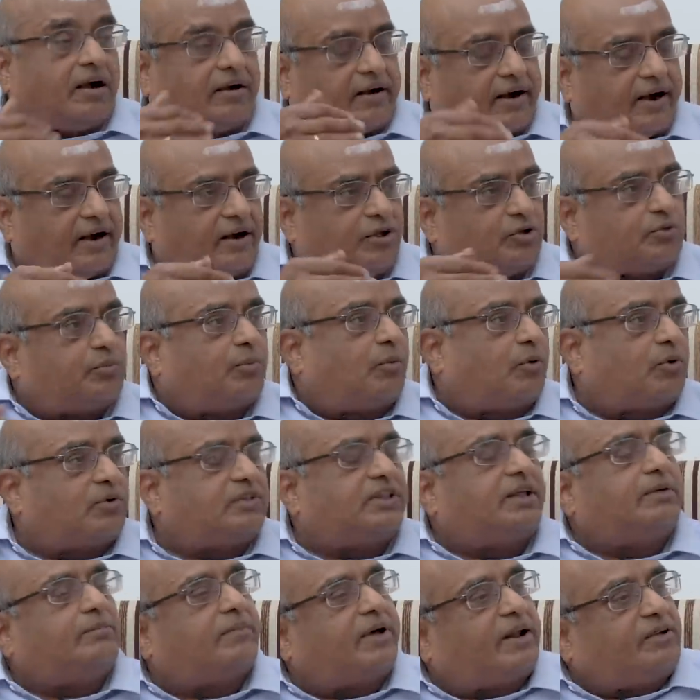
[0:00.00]
Trade is more
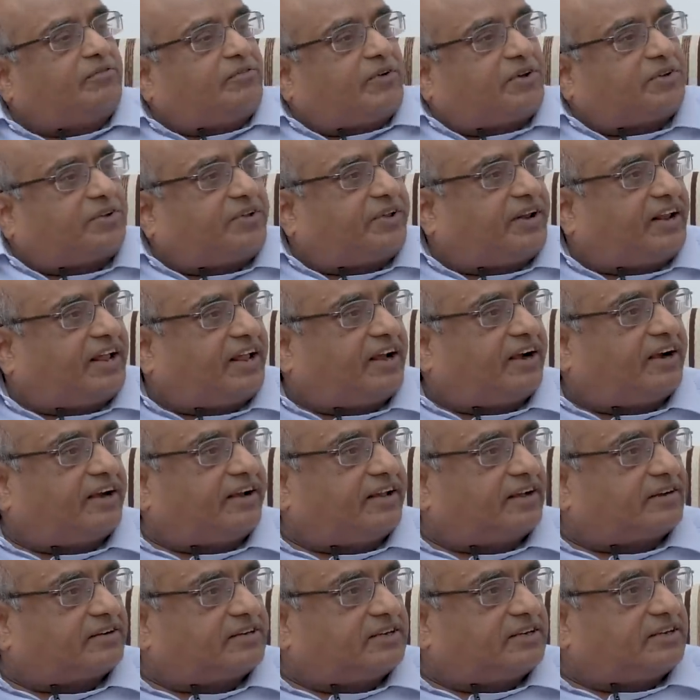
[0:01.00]
than manufacturing in
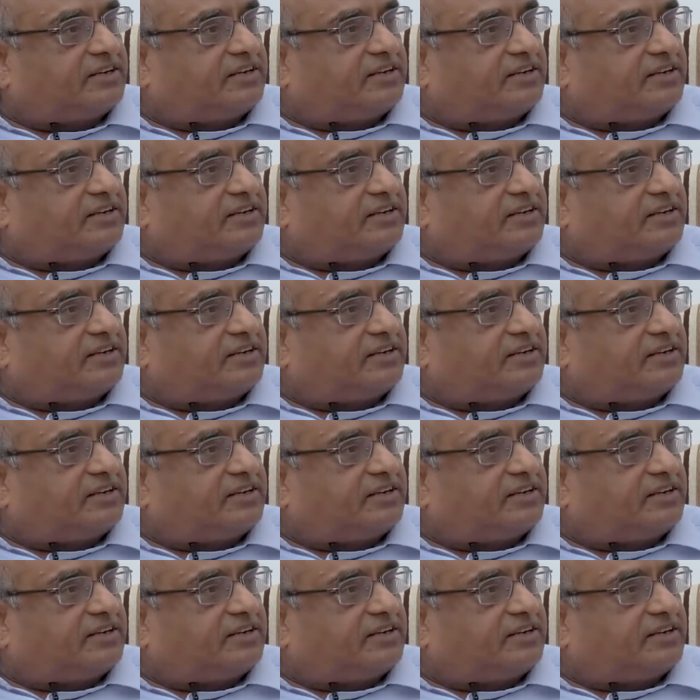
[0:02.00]
India.